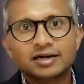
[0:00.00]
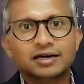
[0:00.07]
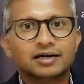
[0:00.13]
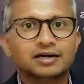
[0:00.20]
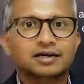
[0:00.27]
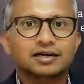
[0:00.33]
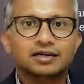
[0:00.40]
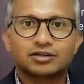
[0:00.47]

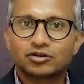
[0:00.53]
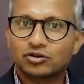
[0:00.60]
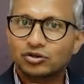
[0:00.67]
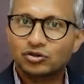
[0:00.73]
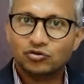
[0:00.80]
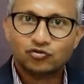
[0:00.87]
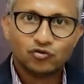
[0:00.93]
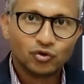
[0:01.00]
It could
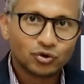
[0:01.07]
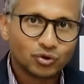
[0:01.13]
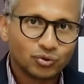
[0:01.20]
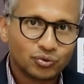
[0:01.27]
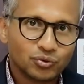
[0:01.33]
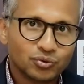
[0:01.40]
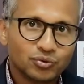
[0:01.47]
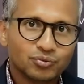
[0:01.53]
do
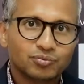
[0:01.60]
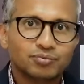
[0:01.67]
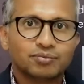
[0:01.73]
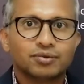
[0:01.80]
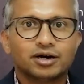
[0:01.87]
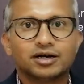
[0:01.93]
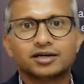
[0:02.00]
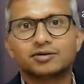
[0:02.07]
photo,
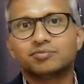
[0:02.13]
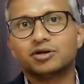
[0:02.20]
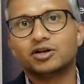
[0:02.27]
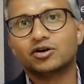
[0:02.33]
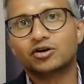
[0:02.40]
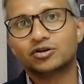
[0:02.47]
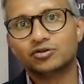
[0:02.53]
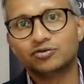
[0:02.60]
but it may
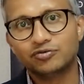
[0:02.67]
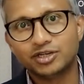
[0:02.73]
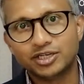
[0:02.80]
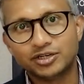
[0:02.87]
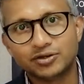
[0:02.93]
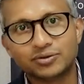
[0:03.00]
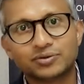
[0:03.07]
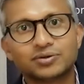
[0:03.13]
not do
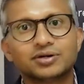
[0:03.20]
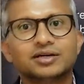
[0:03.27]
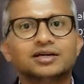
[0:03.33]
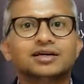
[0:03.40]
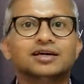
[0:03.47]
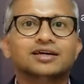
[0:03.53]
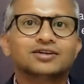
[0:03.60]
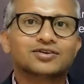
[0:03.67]
video.
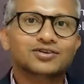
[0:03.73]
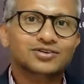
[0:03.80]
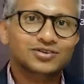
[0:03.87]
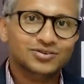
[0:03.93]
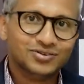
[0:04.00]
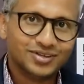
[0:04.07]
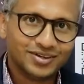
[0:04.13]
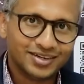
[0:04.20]
It could
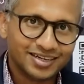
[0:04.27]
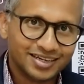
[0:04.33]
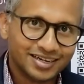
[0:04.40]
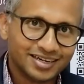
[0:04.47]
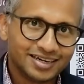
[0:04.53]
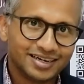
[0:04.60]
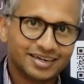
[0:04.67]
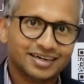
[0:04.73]
do the,
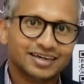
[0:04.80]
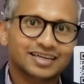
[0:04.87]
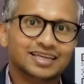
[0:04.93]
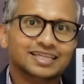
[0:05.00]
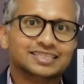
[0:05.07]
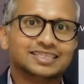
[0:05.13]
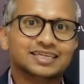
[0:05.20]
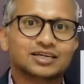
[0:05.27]

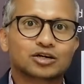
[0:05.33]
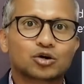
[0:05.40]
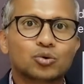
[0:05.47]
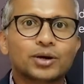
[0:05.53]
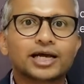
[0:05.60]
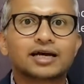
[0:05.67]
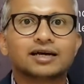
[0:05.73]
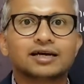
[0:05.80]
let's say, a
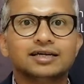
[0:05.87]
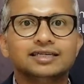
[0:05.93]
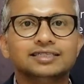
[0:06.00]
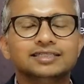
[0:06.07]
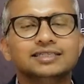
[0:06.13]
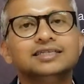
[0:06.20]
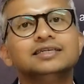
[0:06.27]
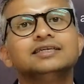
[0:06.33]
quick,
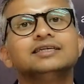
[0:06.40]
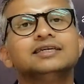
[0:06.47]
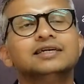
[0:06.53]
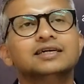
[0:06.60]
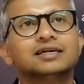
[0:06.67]
easy